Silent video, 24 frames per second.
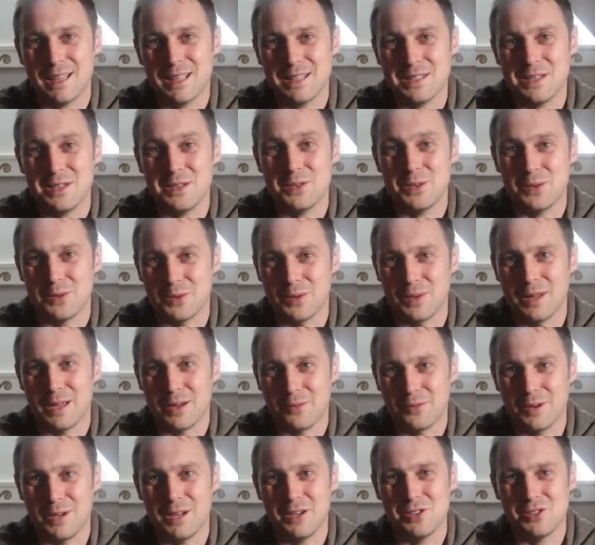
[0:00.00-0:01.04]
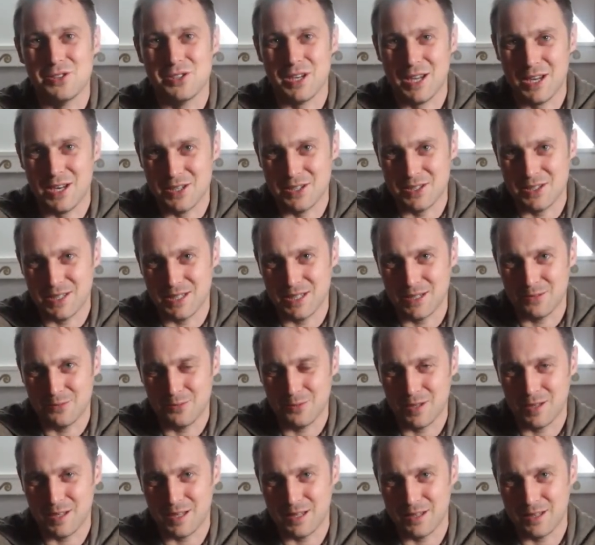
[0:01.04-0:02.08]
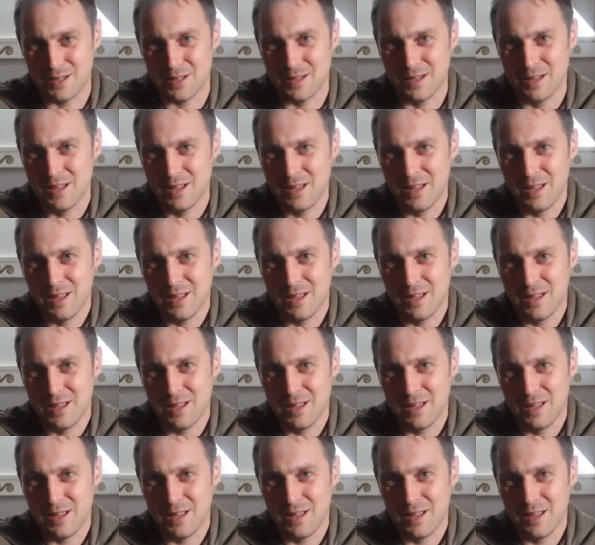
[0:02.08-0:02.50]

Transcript: attitude like really changing within